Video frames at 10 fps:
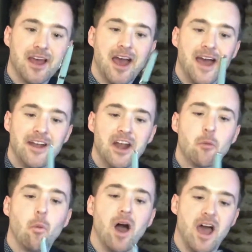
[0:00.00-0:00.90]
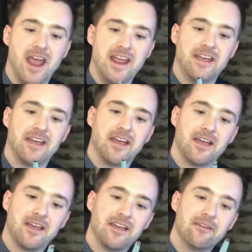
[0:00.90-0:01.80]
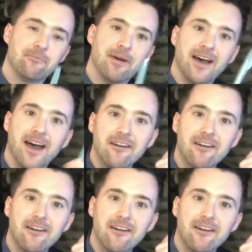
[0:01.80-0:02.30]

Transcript: I don't know why, but